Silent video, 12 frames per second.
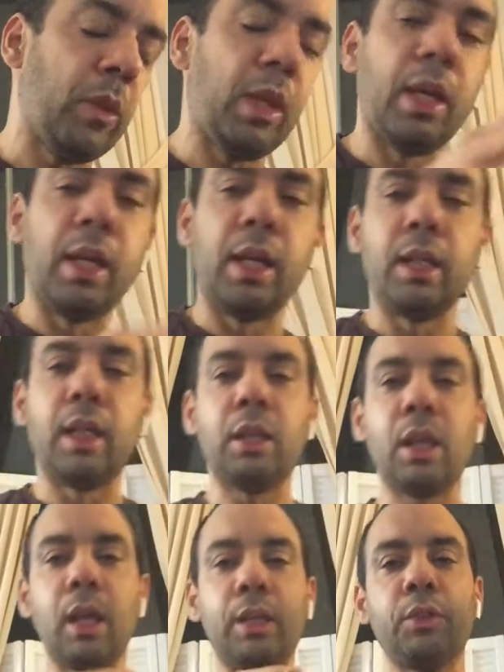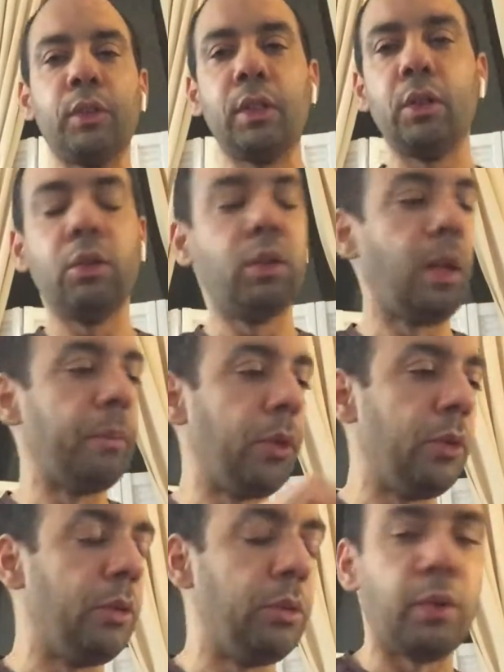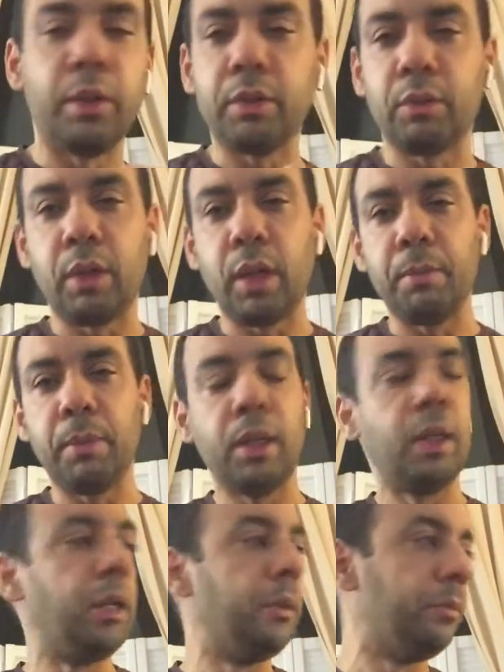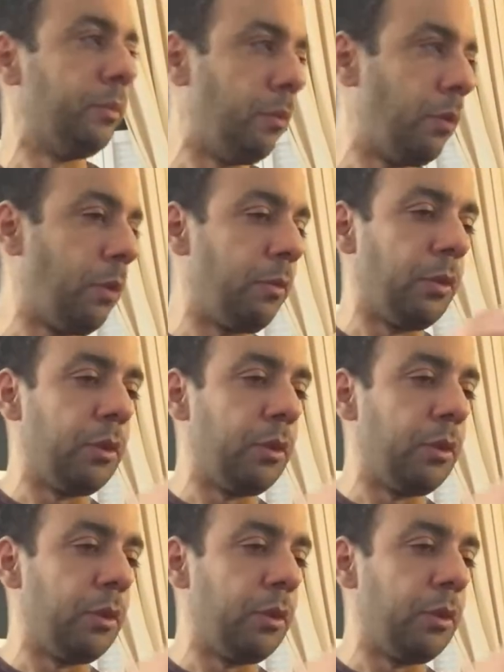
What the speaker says: And that's actually all I'm going to transcribe for